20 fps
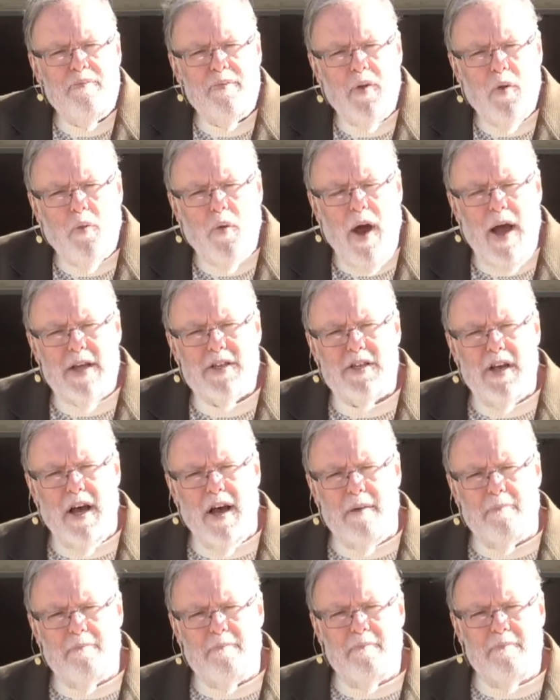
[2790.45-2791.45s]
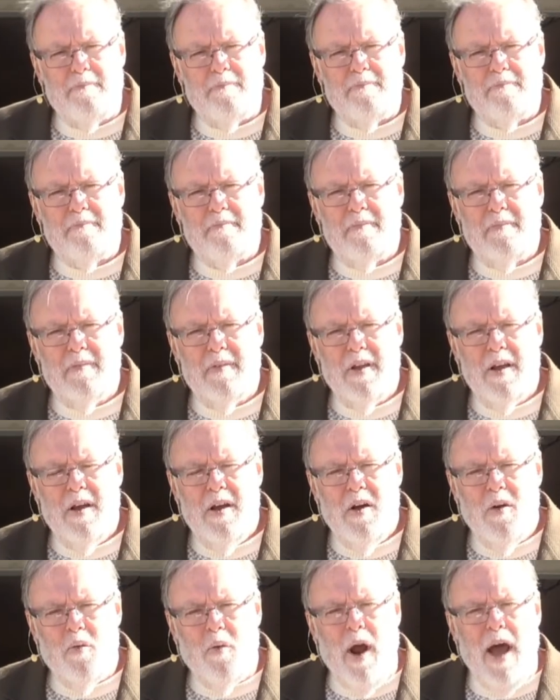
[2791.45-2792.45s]
rise up.
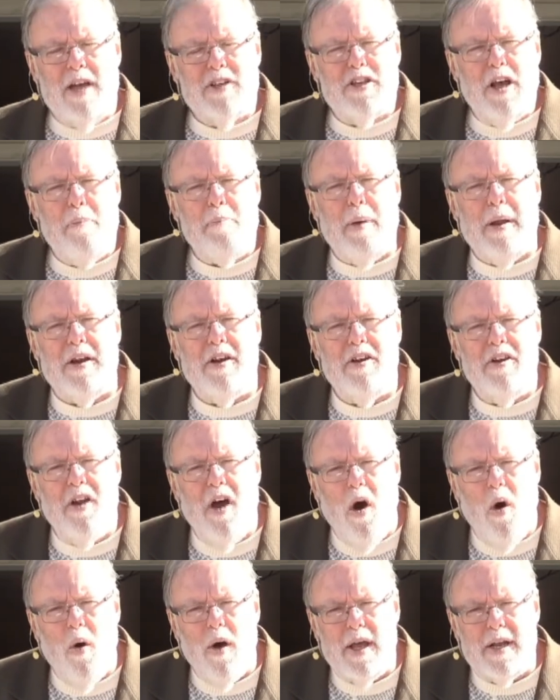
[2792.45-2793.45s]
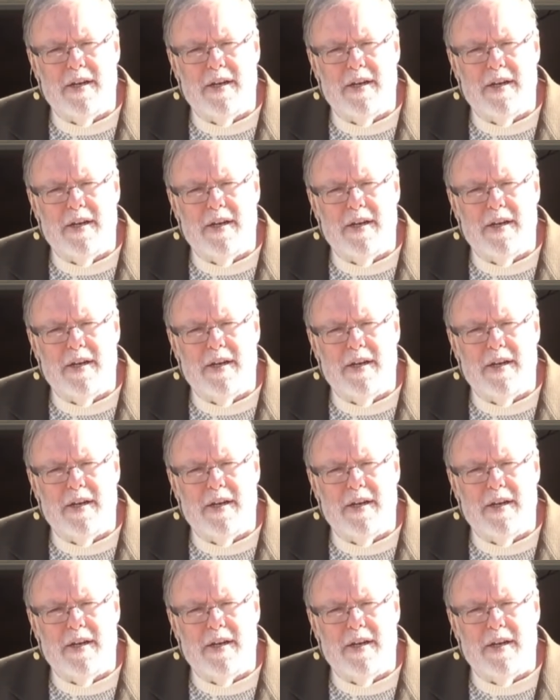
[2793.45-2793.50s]
Rise up and know it.